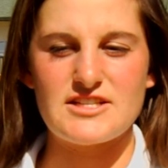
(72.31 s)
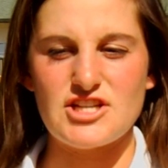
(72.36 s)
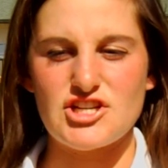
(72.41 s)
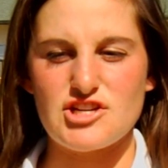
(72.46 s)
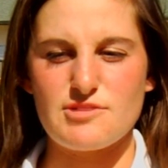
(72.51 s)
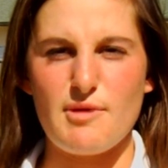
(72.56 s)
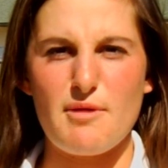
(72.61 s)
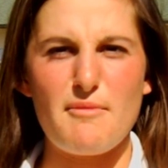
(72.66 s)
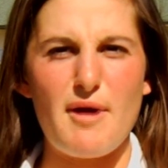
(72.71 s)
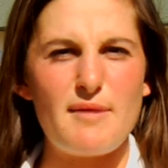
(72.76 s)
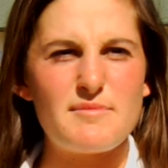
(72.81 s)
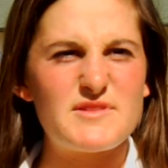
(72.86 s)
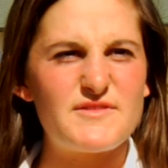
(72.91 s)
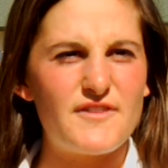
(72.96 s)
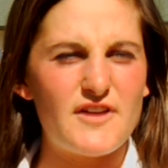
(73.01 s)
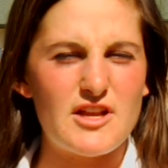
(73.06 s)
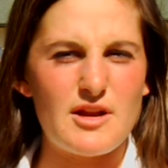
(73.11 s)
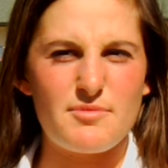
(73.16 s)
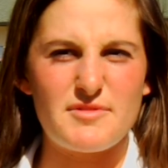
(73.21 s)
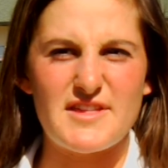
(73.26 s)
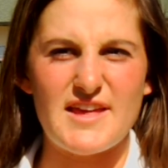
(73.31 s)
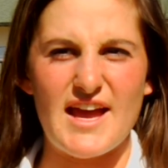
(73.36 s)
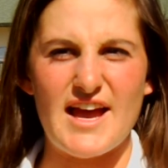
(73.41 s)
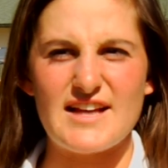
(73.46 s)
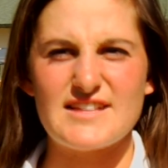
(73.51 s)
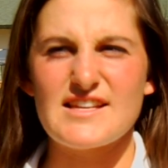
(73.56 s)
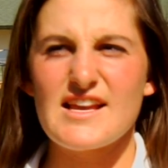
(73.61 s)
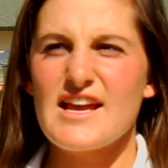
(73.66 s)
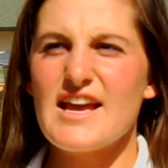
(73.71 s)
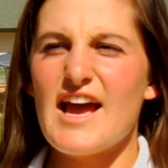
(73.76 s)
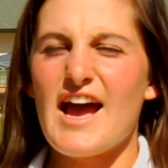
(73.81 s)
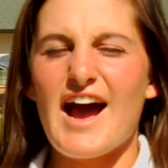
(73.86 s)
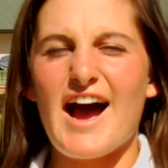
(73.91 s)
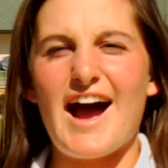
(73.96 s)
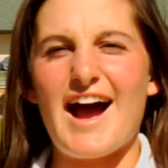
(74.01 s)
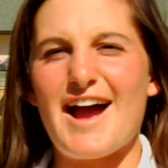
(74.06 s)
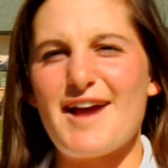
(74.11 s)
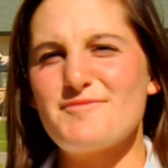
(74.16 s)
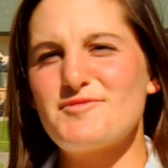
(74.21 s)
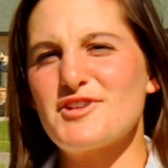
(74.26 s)
station, my mom's filling up with gas.
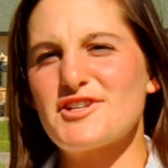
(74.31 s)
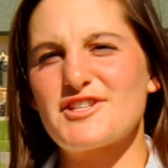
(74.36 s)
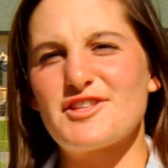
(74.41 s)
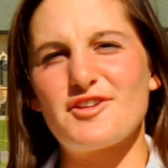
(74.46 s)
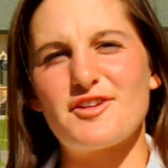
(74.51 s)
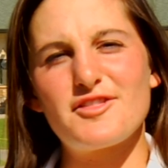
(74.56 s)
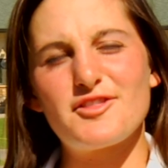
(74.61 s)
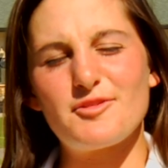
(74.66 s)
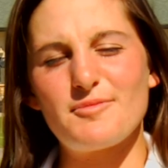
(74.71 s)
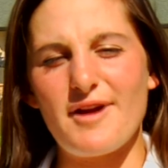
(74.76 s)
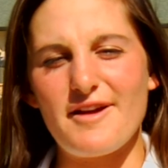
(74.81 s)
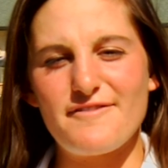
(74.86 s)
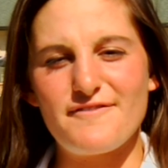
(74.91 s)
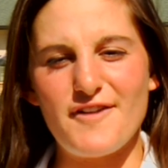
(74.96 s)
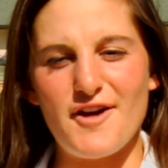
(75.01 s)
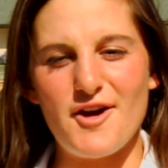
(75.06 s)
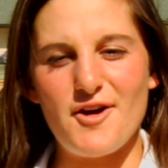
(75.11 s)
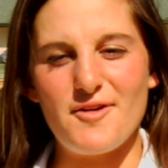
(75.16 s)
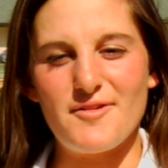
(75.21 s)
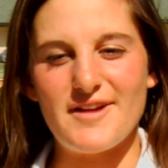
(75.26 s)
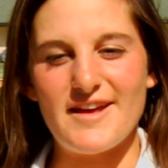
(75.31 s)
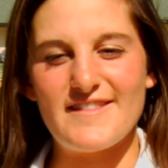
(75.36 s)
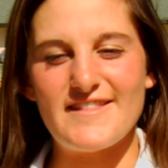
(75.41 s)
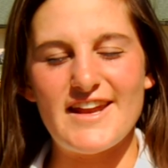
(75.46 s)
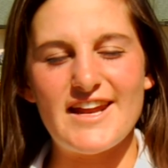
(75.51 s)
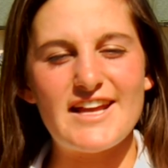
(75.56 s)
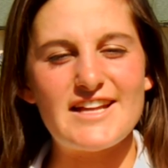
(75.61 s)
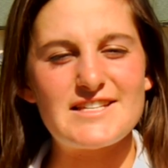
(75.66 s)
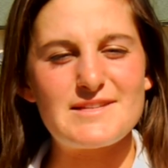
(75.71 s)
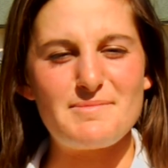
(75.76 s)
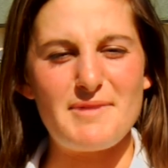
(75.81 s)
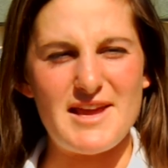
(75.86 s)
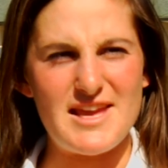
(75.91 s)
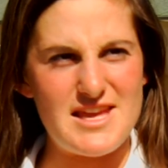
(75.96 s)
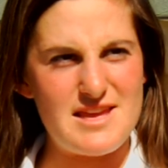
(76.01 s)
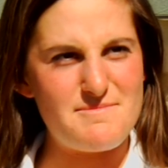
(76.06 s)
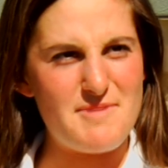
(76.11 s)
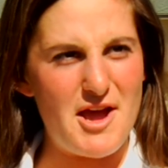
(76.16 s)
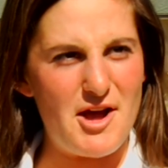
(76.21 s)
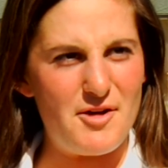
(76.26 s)
I'm just looking through my phone, and then I get to my
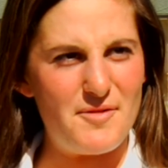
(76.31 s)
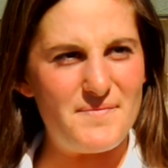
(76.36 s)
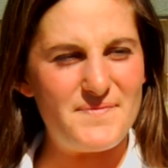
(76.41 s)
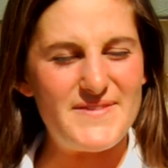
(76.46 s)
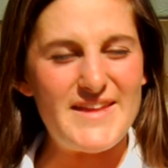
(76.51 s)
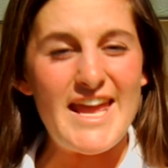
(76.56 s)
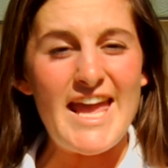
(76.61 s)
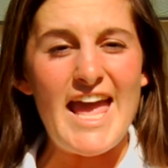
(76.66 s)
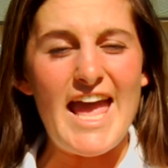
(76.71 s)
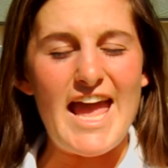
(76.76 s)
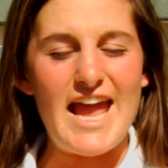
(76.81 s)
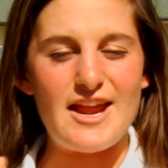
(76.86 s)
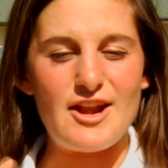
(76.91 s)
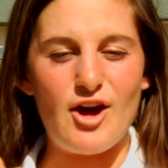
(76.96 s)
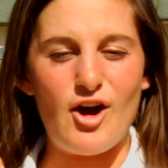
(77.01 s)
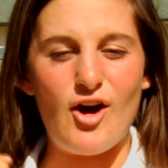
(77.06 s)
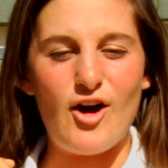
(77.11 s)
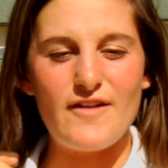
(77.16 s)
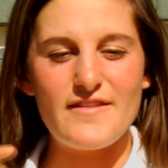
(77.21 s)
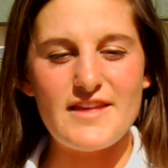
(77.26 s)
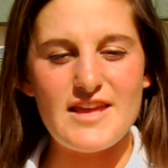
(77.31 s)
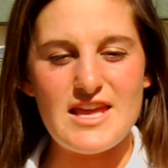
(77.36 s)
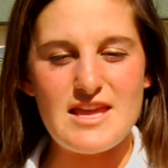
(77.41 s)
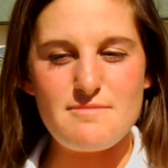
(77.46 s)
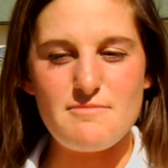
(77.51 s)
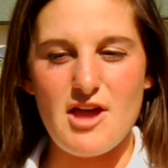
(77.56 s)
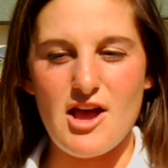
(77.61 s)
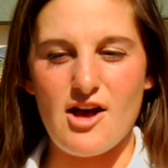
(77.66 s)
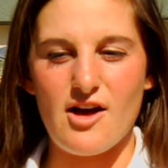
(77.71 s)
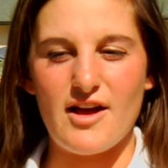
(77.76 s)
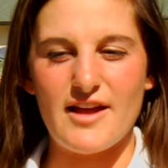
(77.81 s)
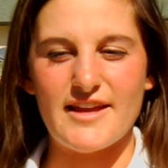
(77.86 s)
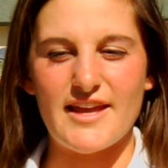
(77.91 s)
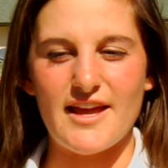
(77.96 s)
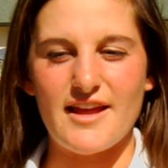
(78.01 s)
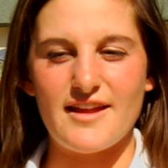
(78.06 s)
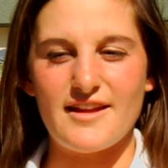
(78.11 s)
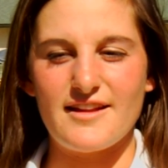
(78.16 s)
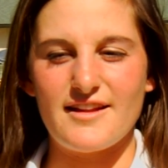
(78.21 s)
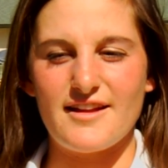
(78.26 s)
email. And on the email
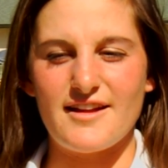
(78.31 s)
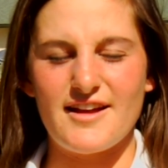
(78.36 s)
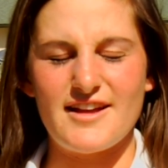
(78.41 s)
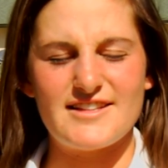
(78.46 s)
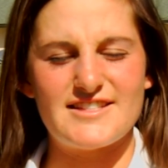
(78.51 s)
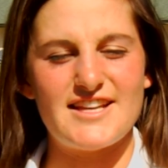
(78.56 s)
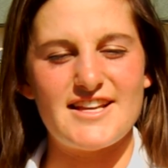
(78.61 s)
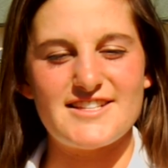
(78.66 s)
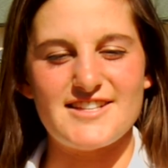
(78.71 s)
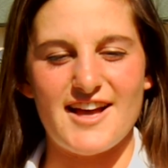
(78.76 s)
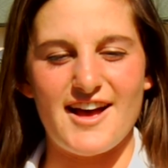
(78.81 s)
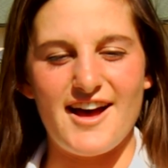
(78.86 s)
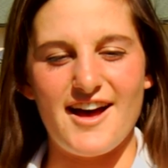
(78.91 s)
it says